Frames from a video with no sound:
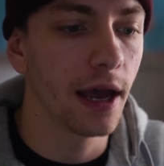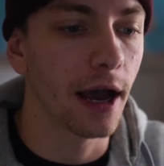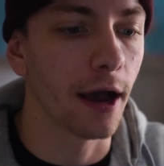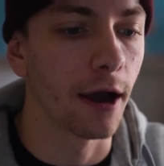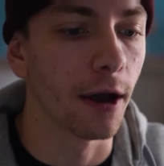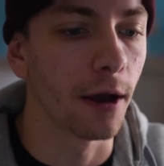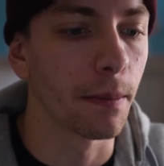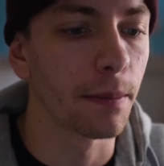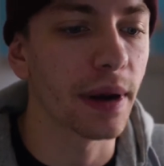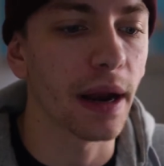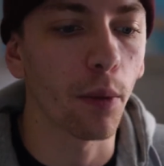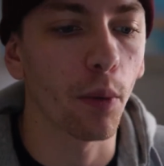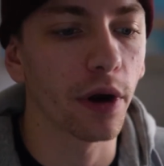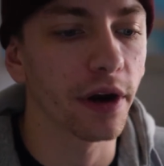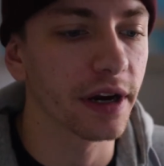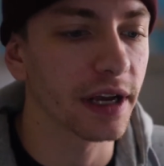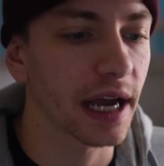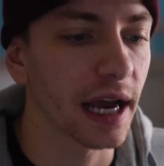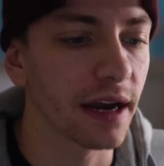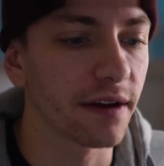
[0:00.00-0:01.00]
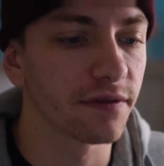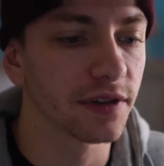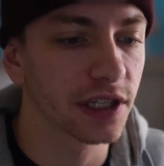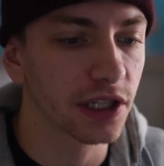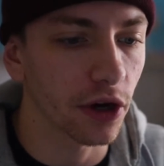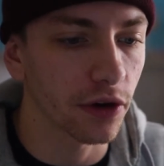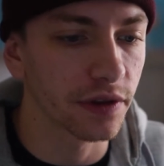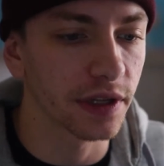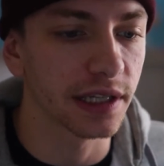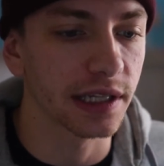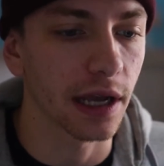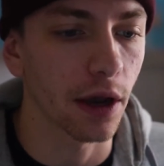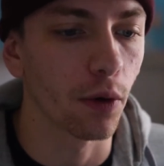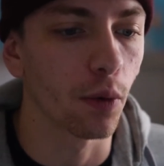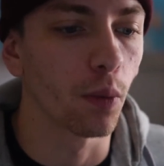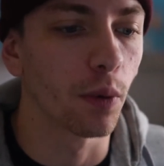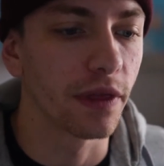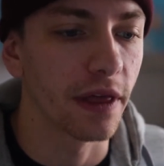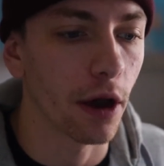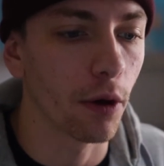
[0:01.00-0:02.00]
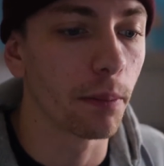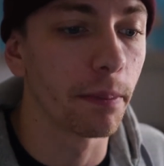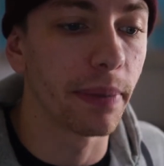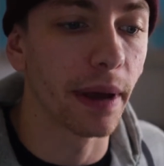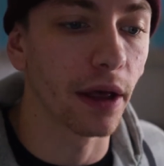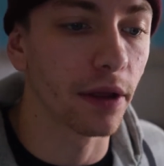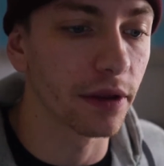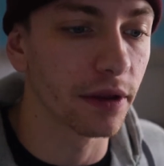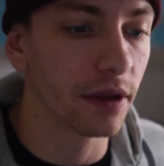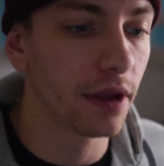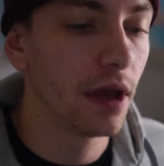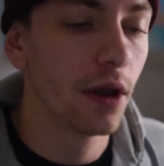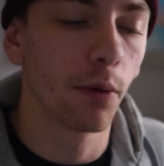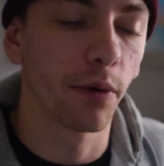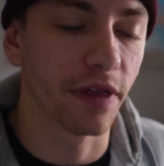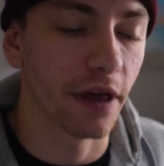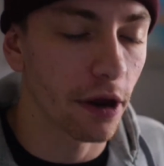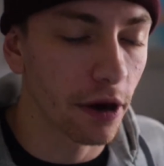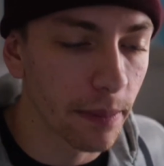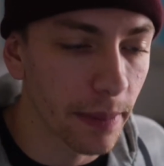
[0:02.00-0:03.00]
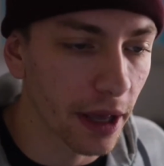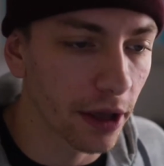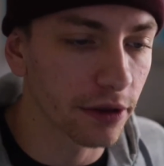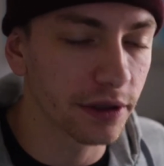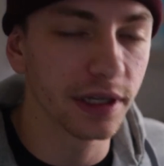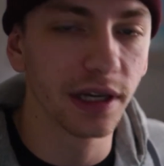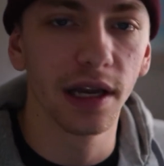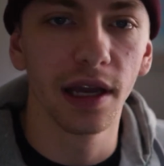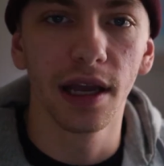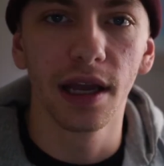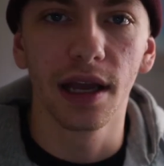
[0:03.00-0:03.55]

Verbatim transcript: um, but I wanted to kind of start this out without belt, without a belt,